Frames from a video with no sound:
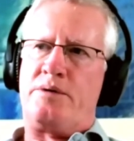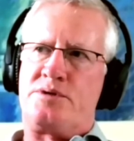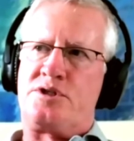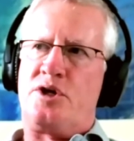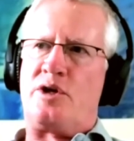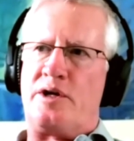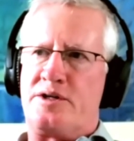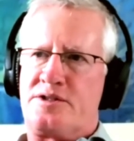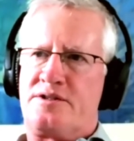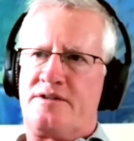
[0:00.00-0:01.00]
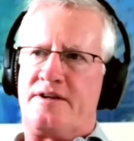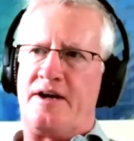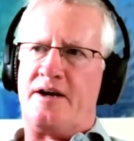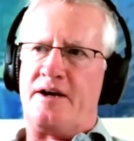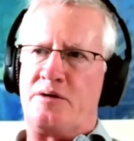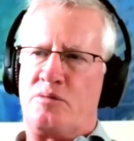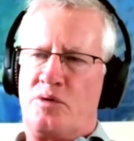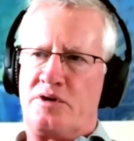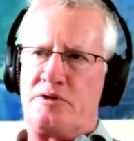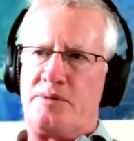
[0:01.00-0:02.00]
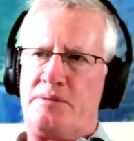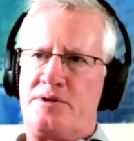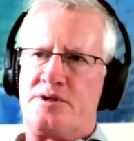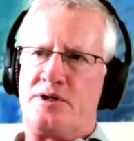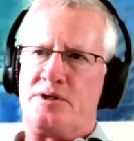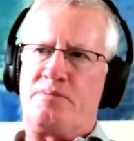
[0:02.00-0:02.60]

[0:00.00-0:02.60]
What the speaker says: was a journalist, I worked for the BBC.